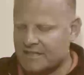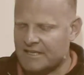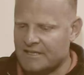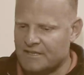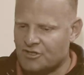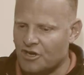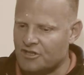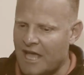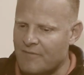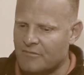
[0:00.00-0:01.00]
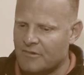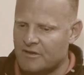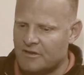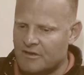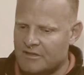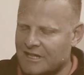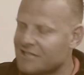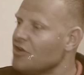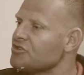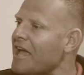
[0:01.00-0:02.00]
that in short time the
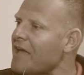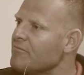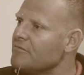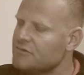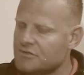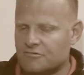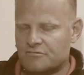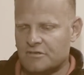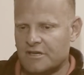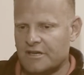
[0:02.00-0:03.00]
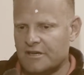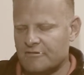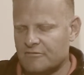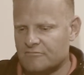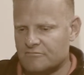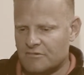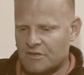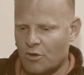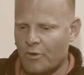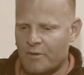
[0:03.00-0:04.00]
results came. You know?
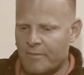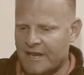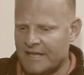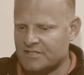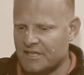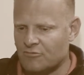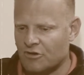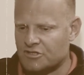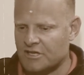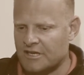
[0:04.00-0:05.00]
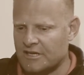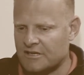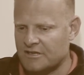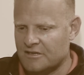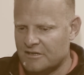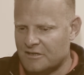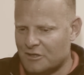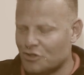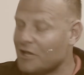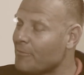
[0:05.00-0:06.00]
Uh, in our village, that was uh,
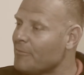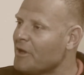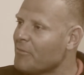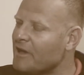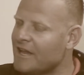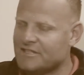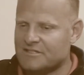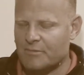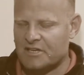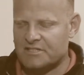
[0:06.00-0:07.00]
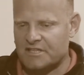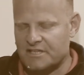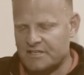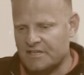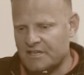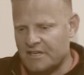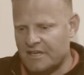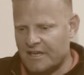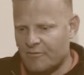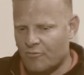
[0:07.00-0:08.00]
not a big village, big city,
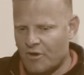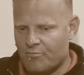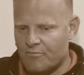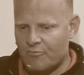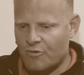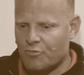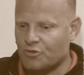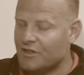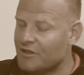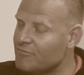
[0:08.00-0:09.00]
uh, we, we put